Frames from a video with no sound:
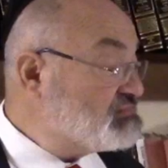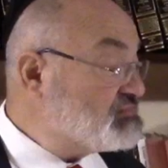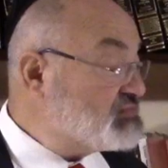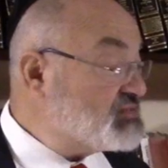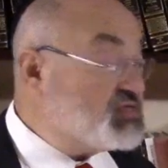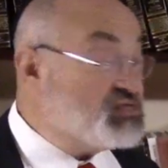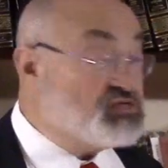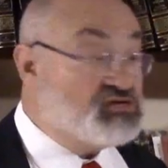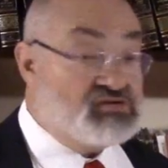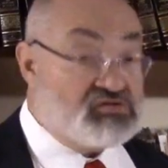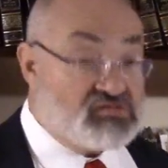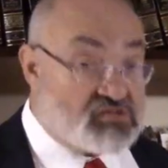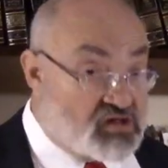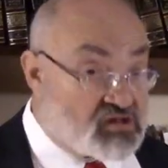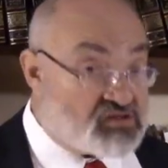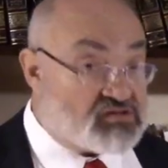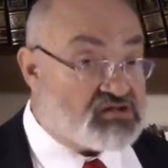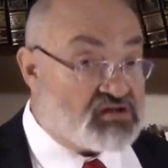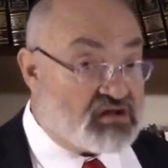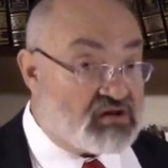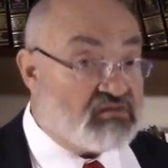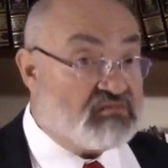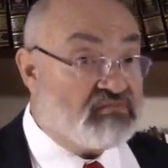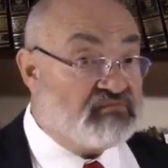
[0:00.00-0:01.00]
The Jews
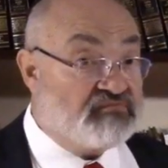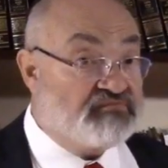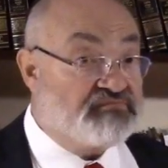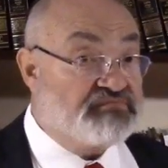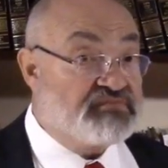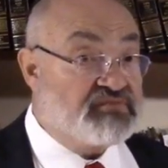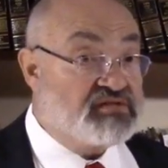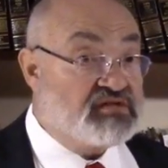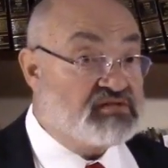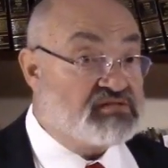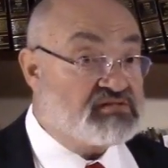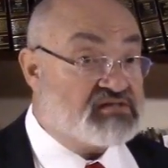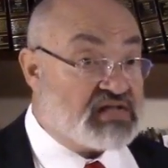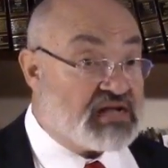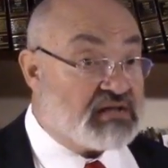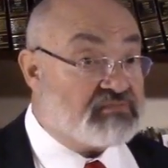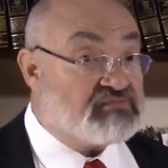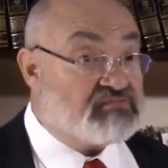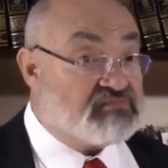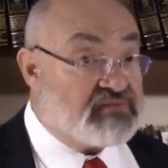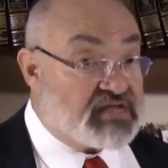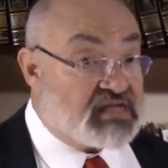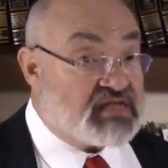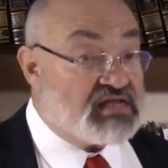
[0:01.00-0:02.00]
also stopped
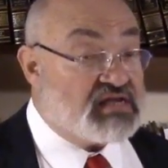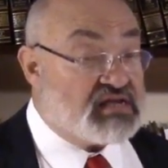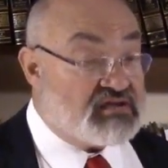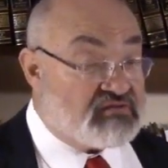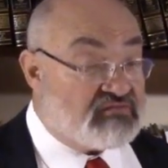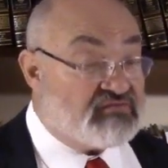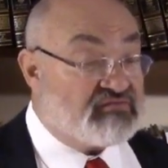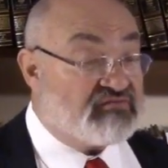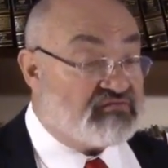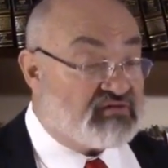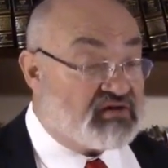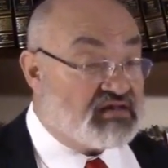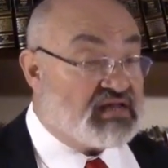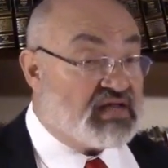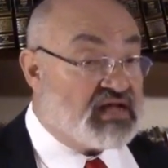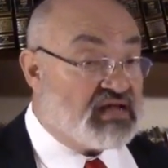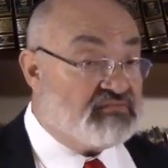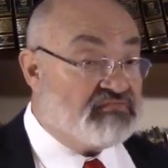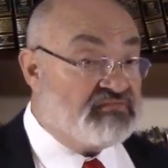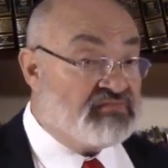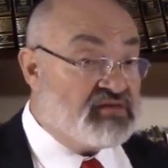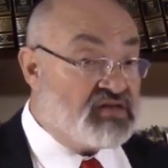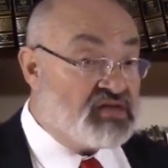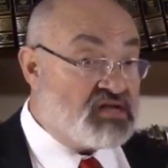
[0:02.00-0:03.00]
speaking Hebrew for a
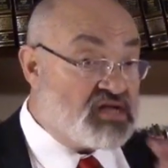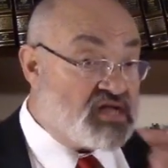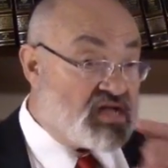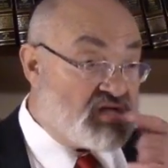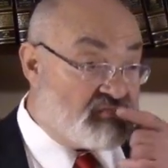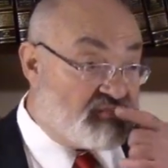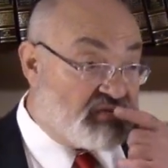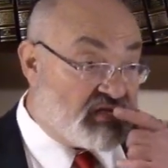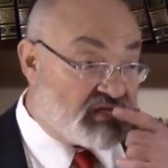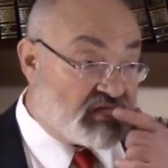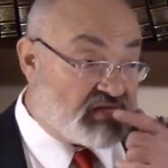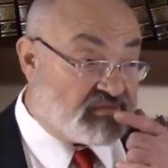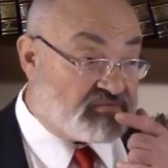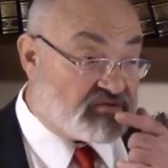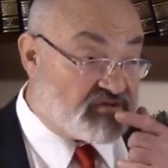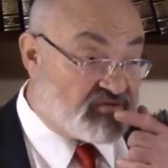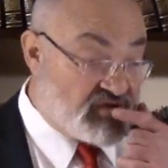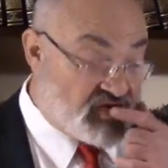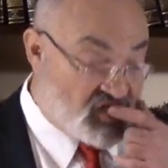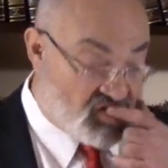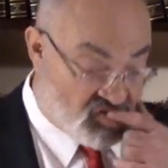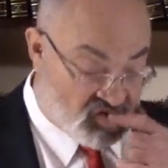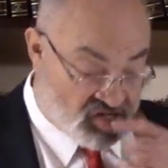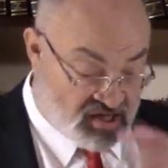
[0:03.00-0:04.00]
lot and picked up the
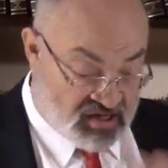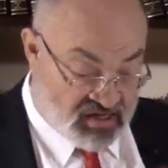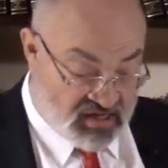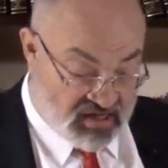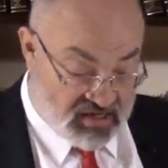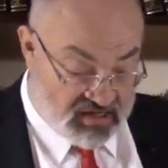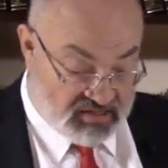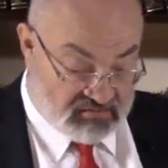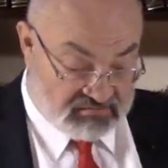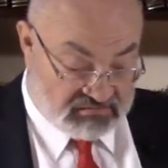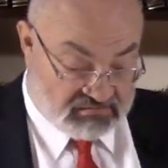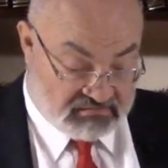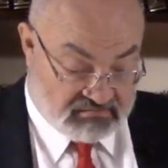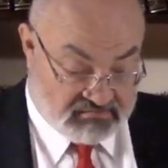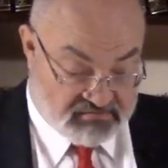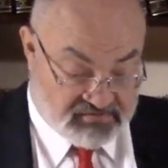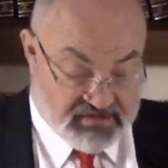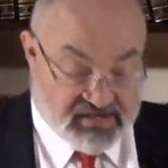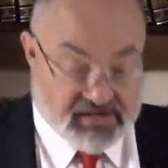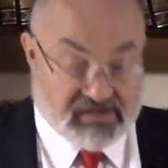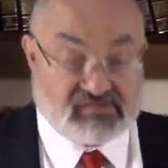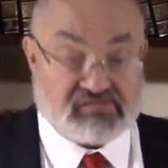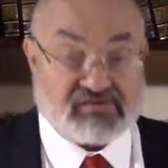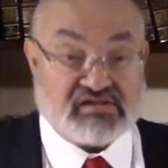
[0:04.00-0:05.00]
Greek.
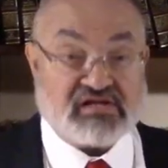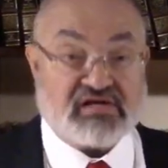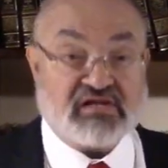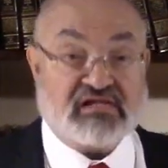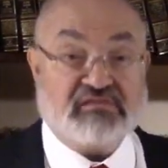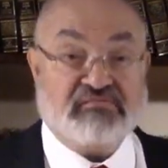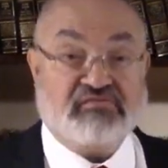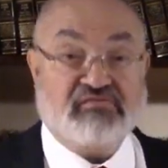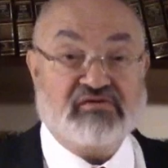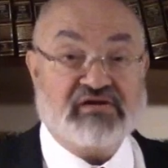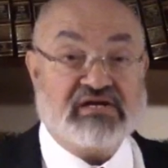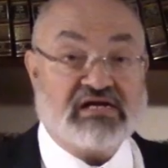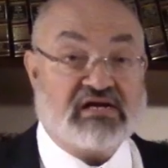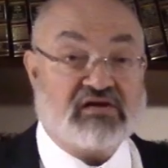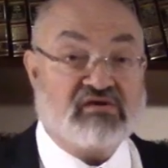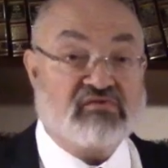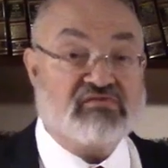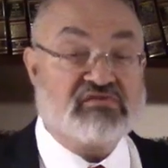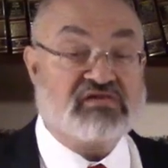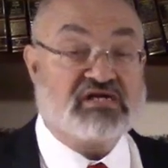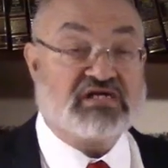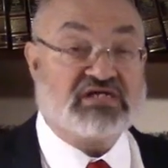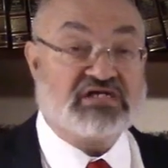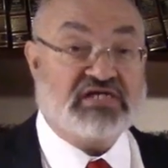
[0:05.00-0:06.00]
I always like to point out who
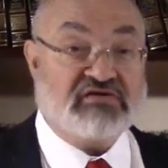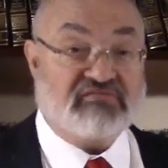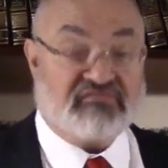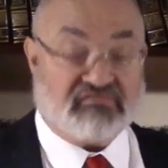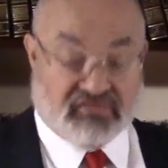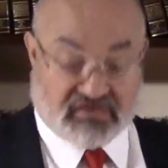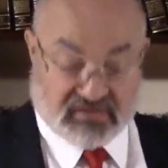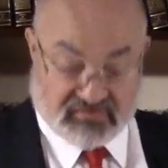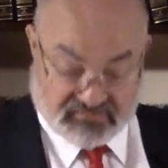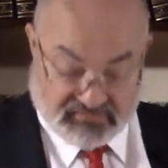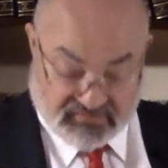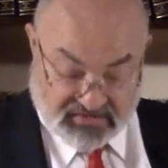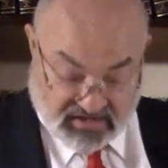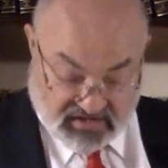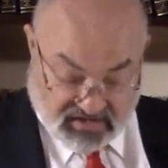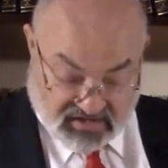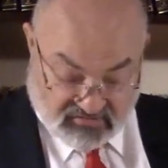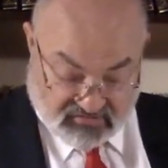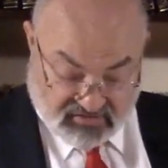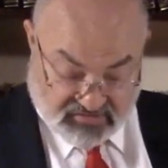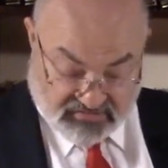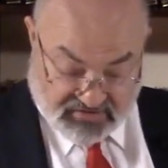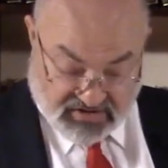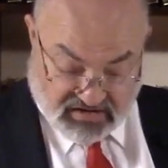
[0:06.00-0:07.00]
was the chief
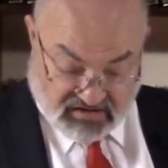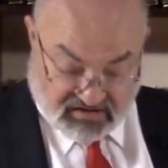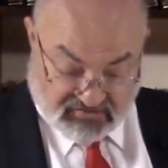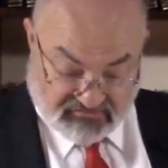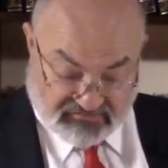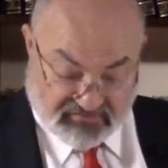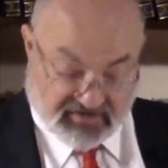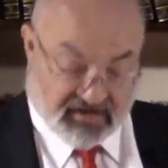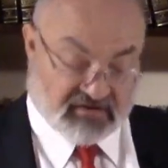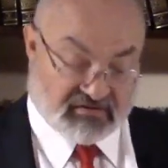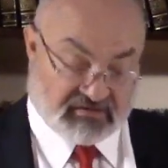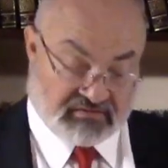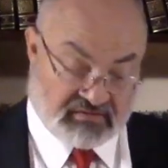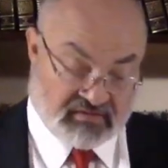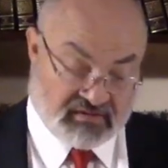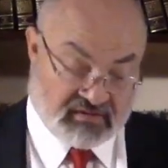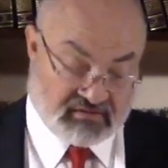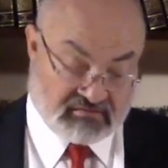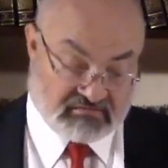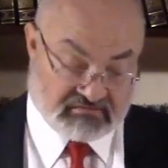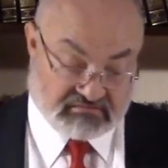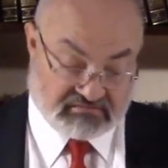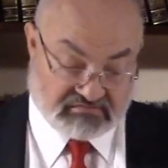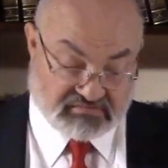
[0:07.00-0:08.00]
rabbinical figure
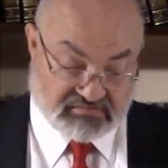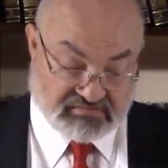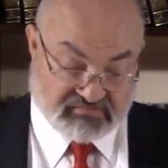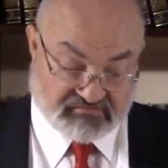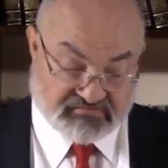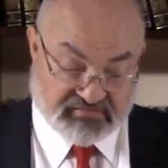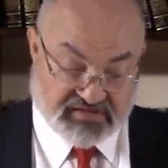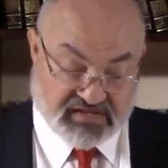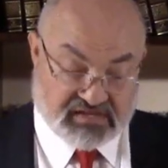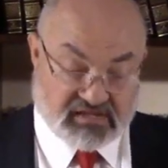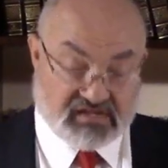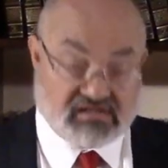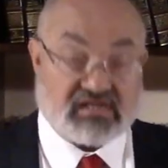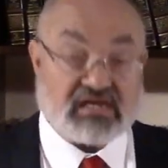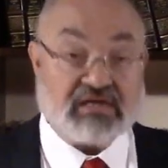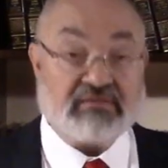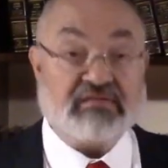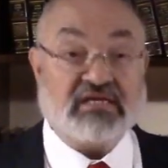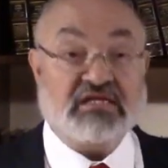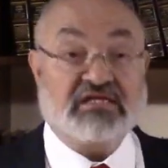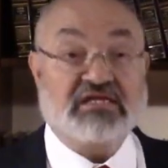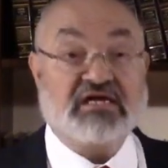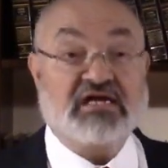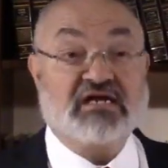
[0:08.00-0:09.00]
at this time.
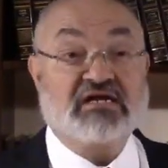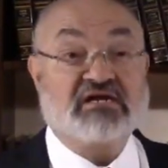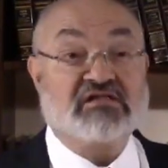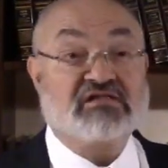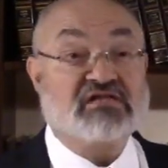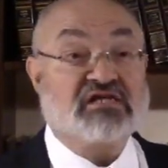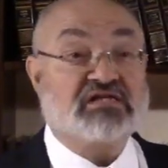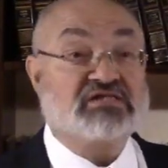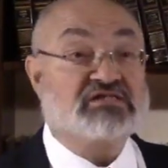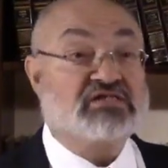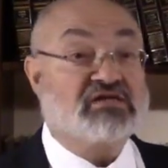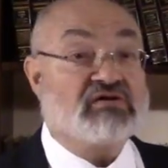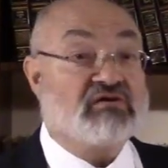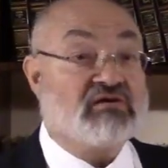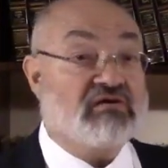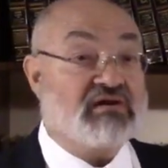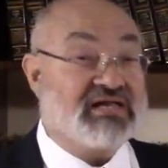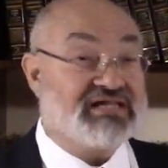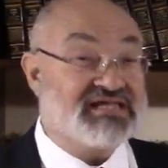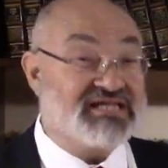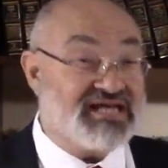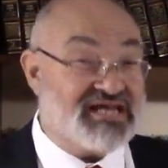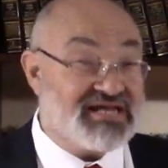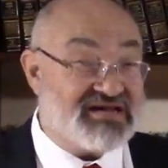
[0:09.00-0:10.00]
Antigonus Socha.
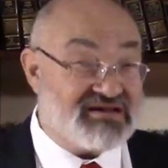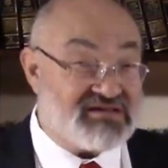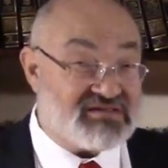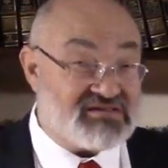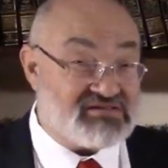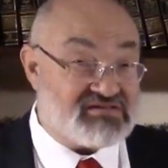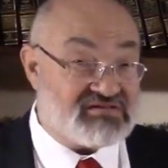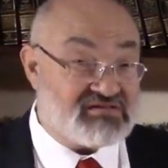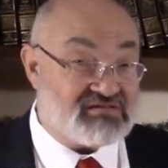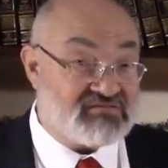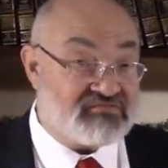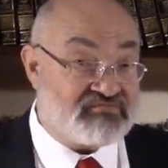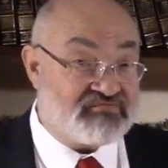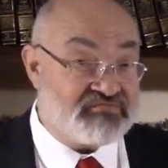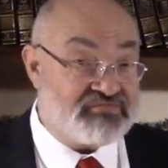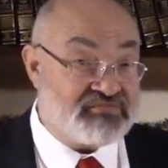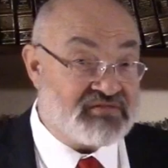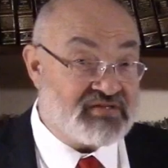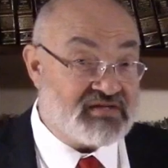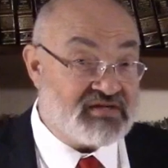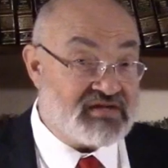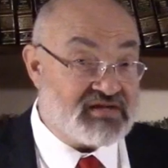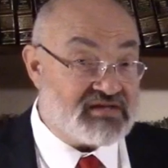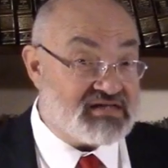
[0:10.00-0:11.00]
Antigonus?
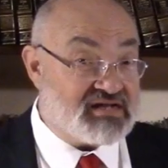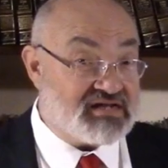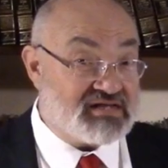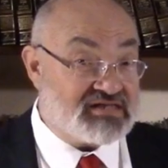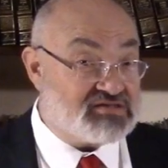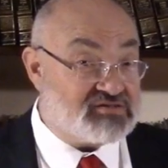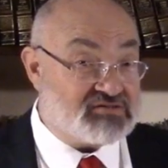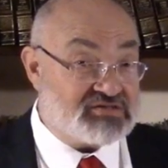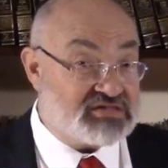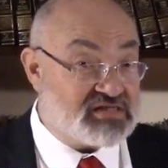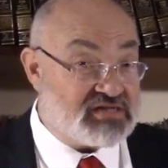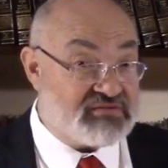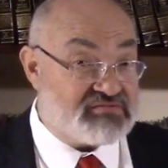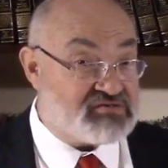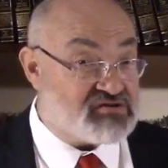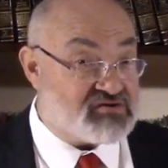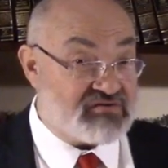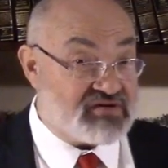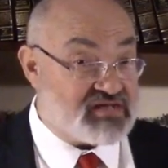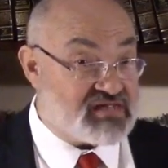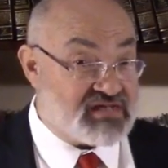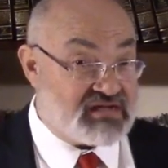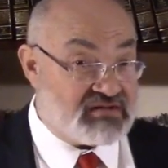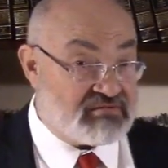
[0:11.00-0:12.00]
Not a Jewish name, it's a
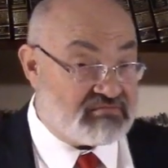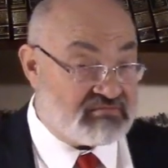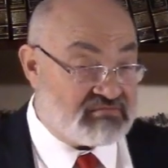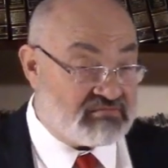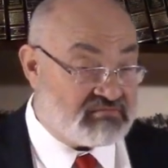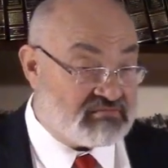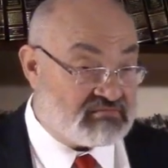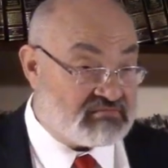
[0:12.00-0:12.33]
Greek name.